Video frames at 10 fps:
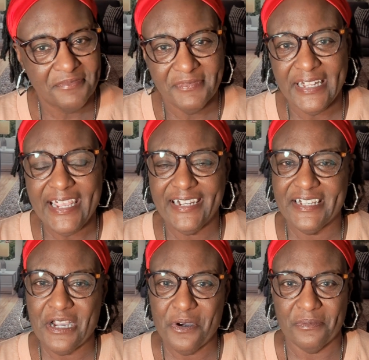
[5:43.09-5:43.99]
Let it
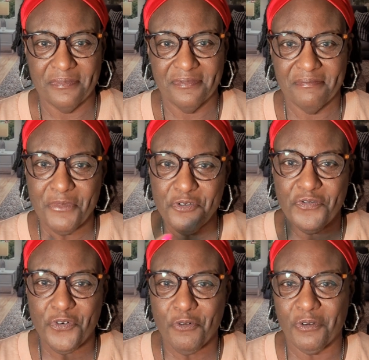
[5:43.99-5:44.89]
go. Move
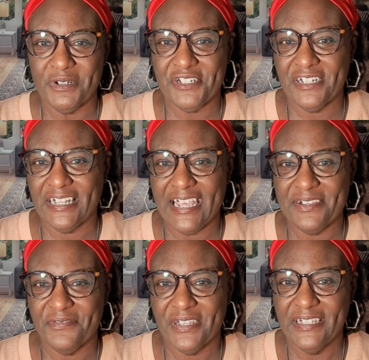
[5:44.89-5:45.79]
forward with your
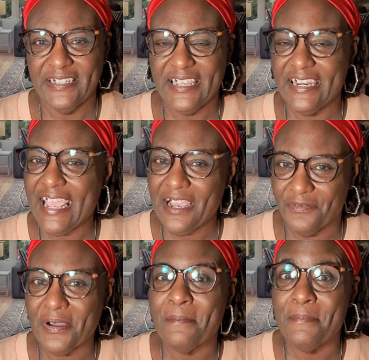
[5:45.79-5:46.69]
life and
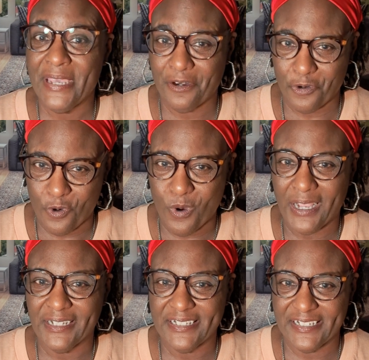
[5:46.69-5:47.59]
have a better
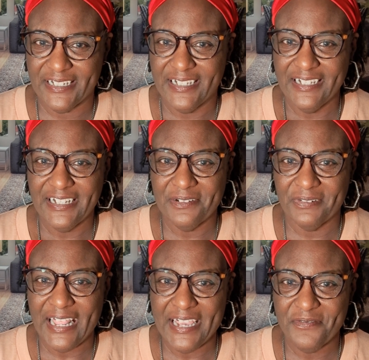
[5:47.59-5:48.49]
quality of
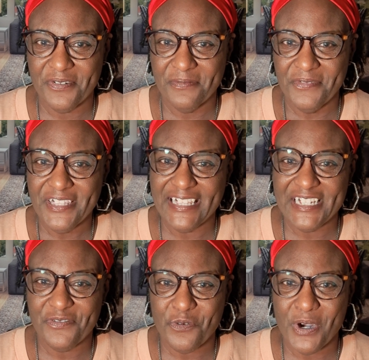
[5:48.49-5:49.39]
life.
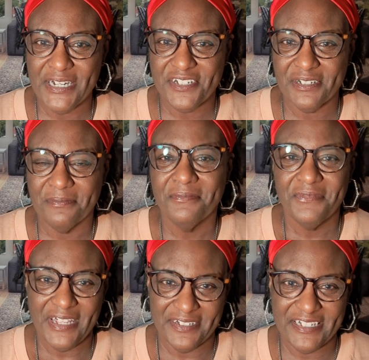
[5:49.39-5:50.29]
Thanks for watching.
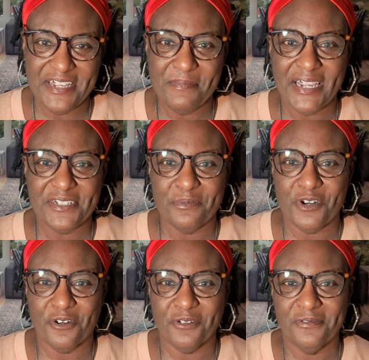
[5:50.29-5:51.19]
I'll see you back
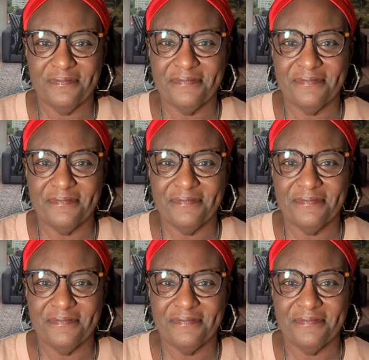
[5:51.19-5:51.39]
tomorrow.